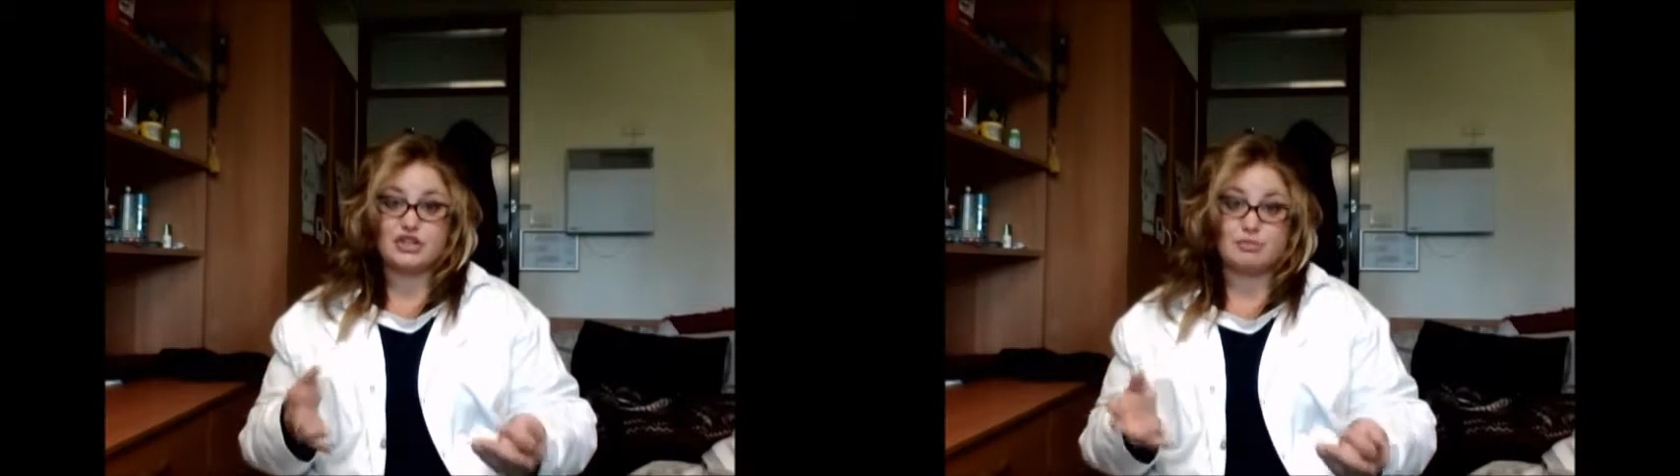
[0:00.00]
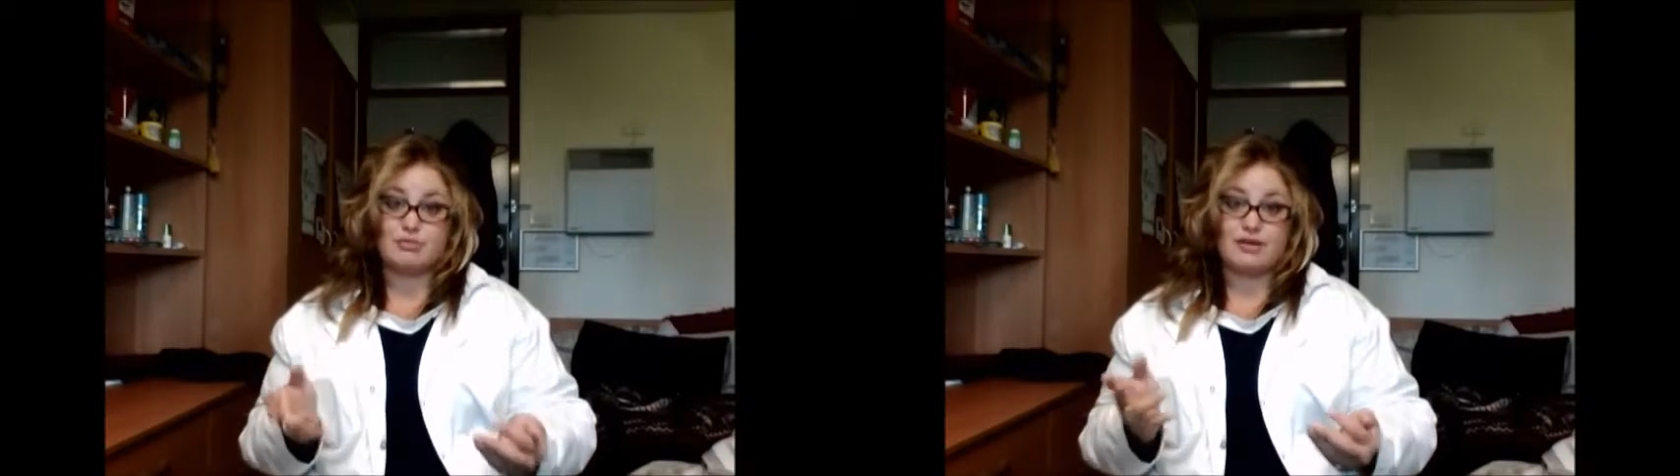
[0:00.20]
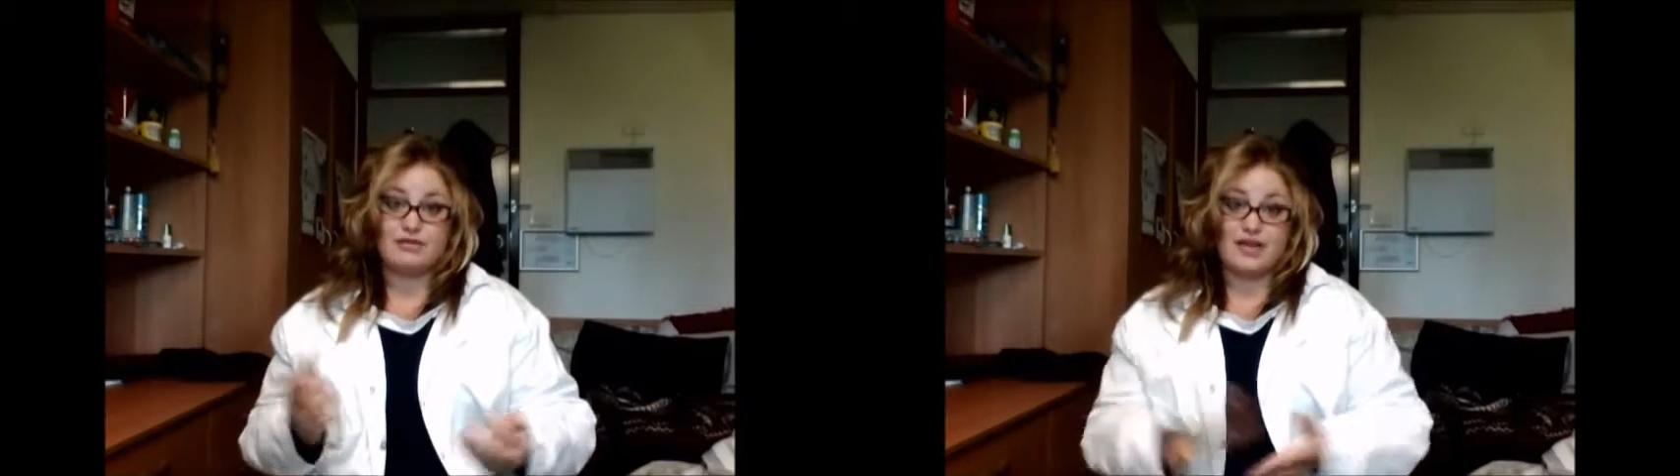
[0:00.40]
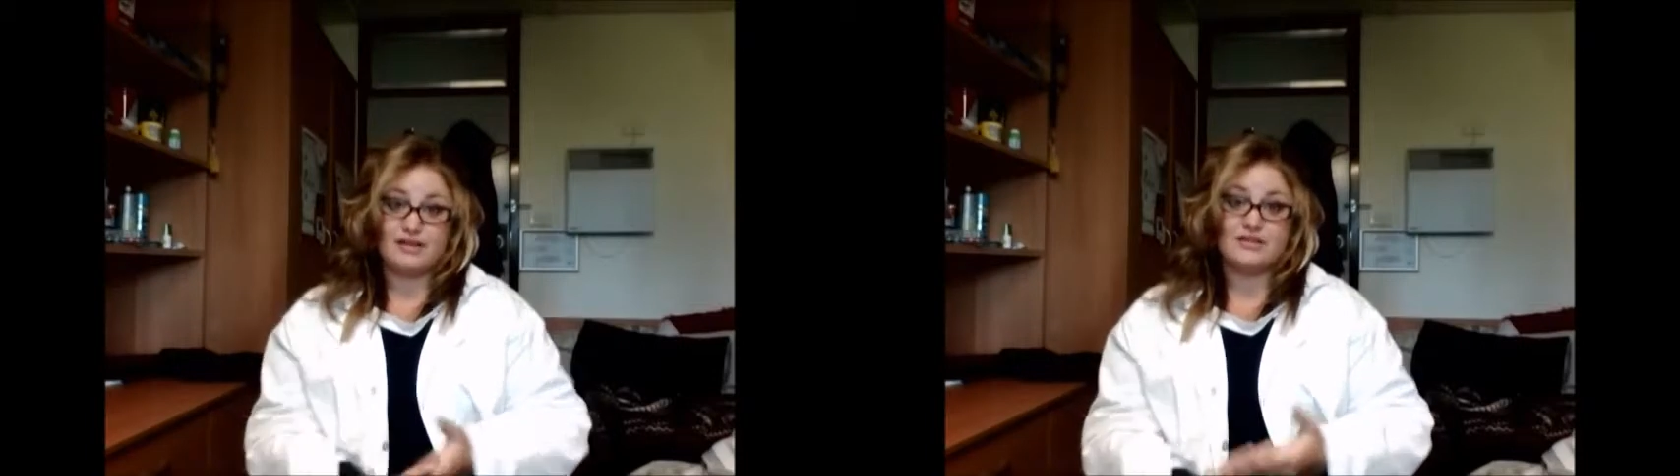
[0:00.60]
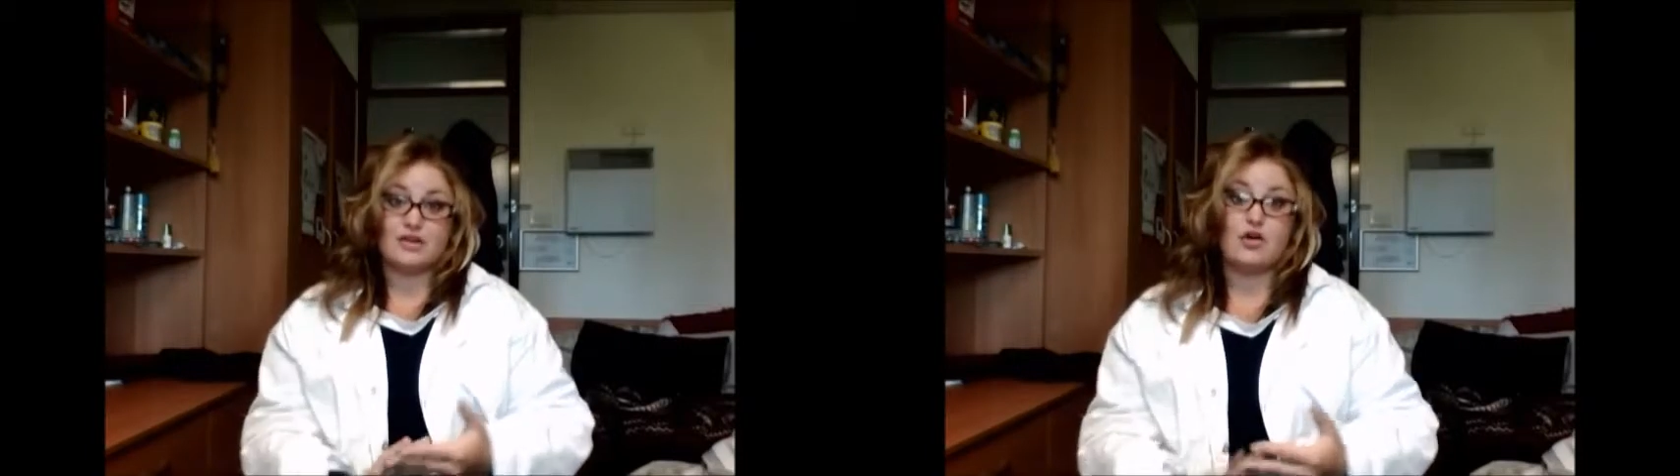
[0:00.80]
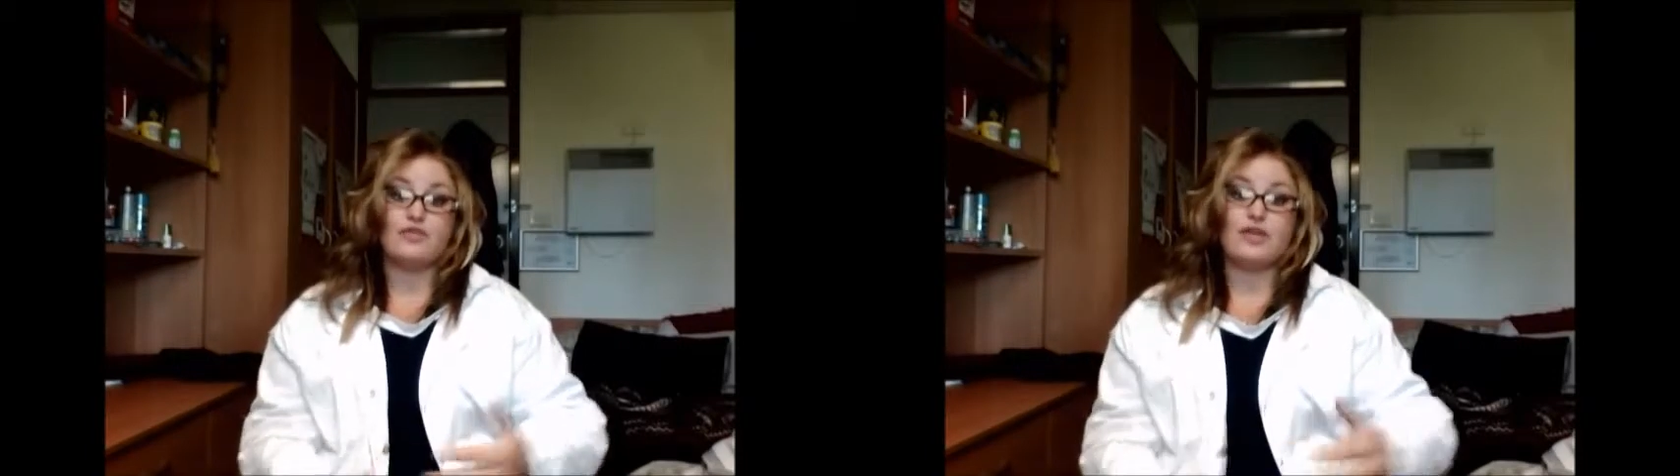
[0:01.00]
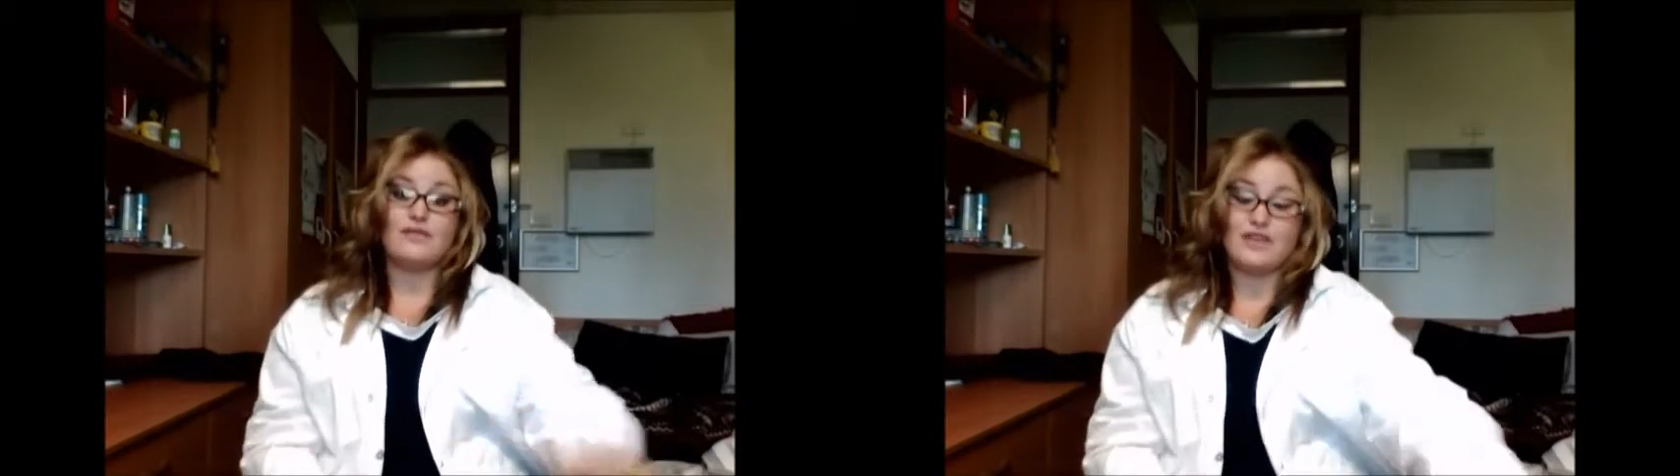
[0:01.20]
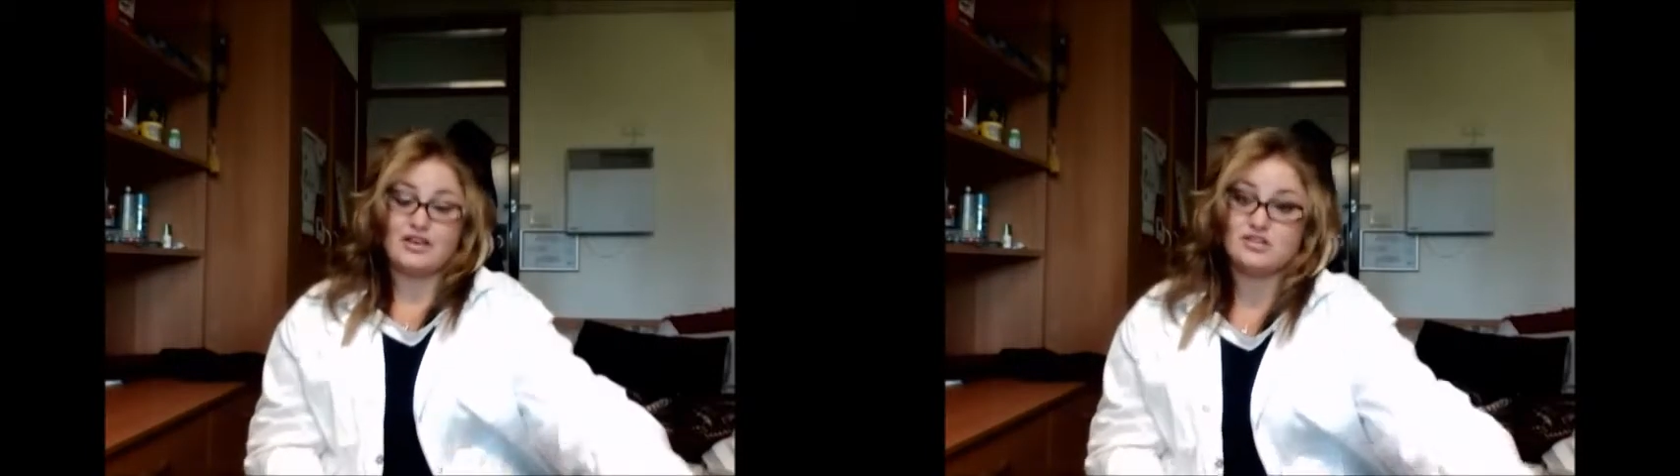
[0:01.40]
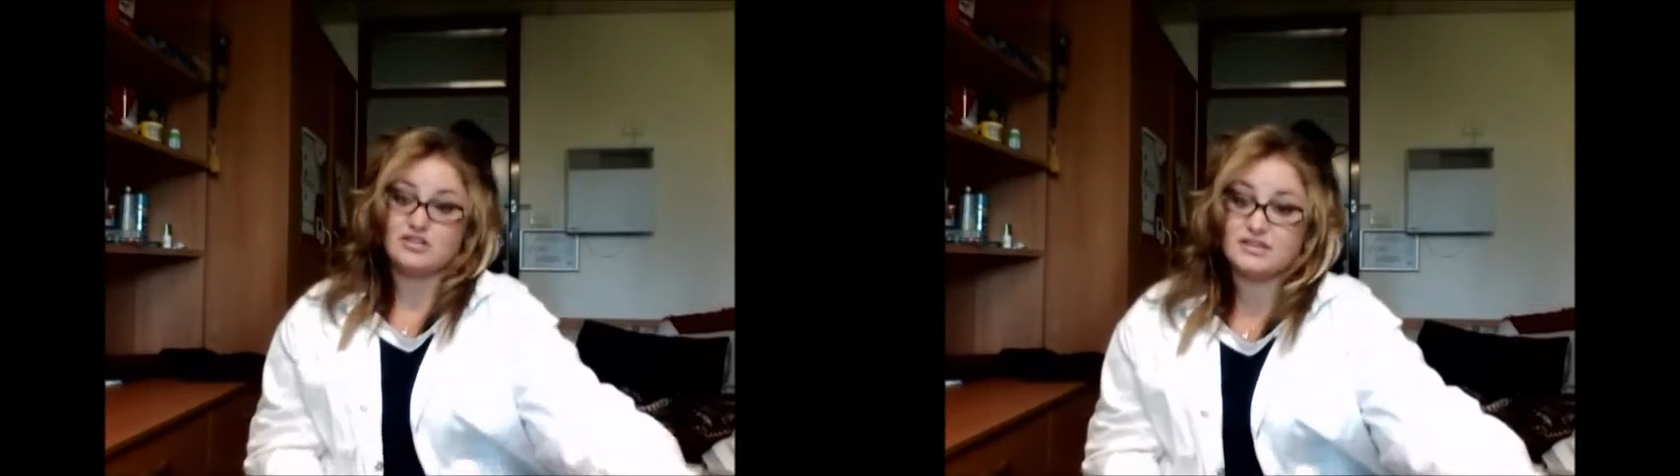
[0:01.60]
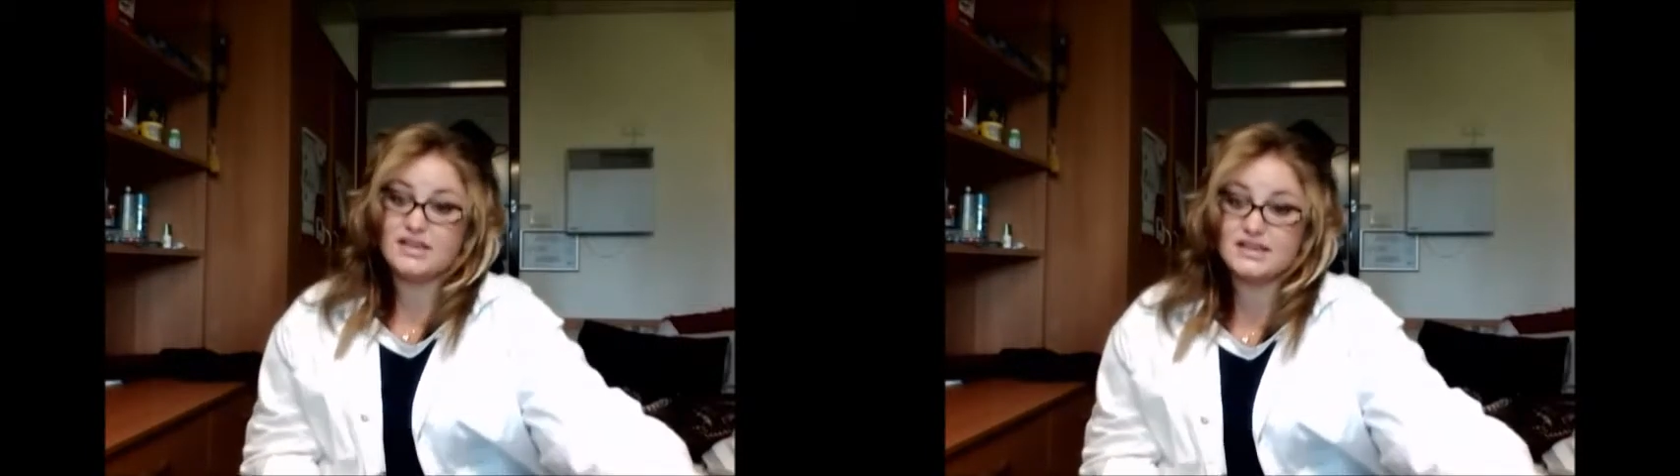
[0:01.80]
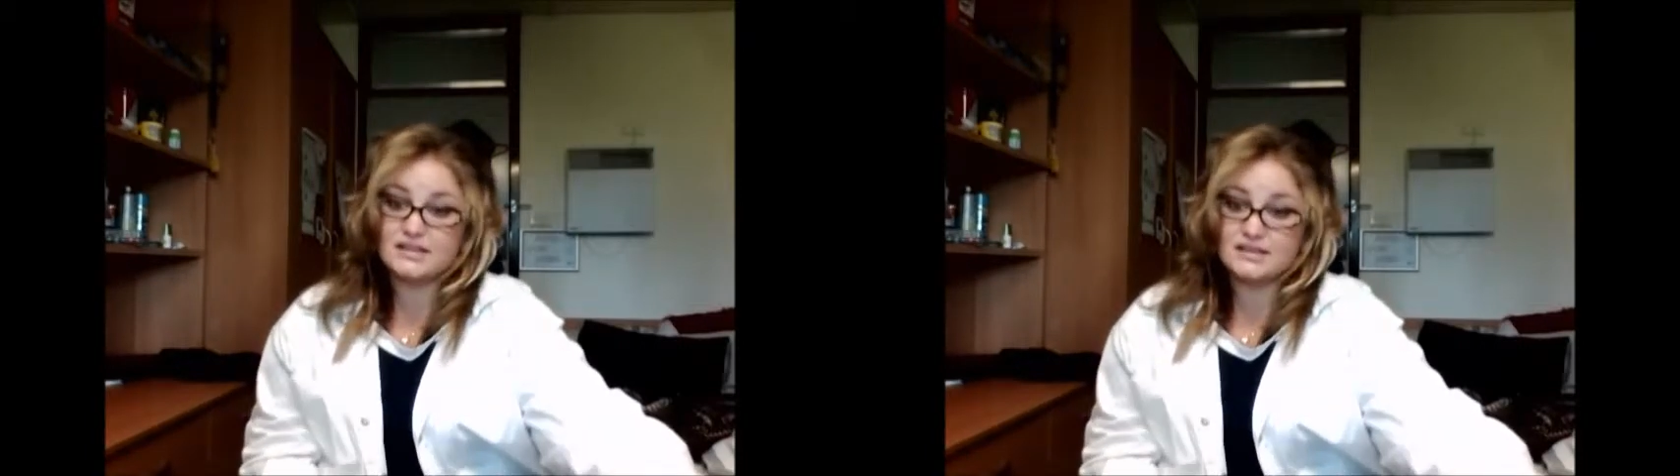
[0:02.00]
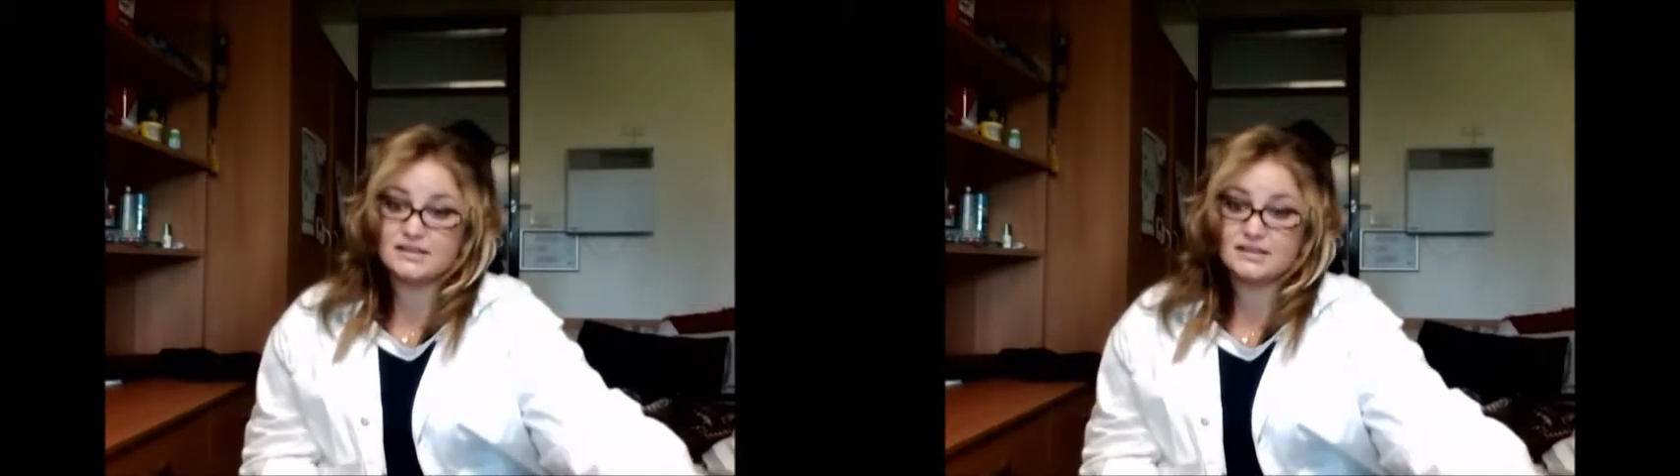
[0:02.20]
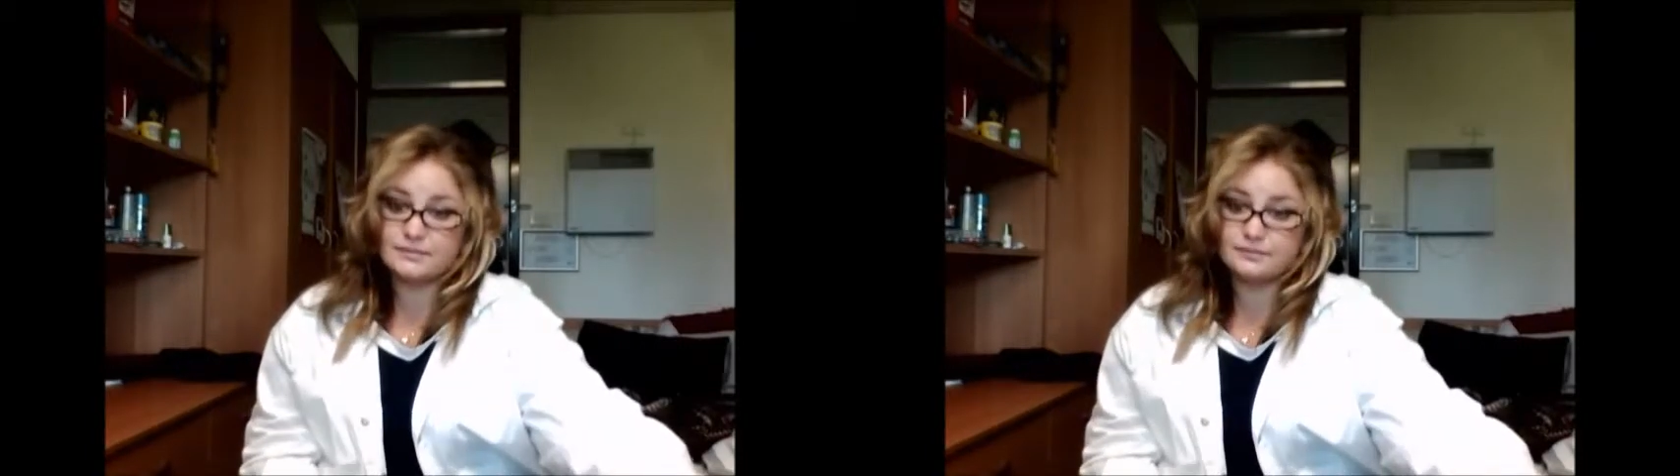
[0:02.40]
the prevalence of infectious diseases.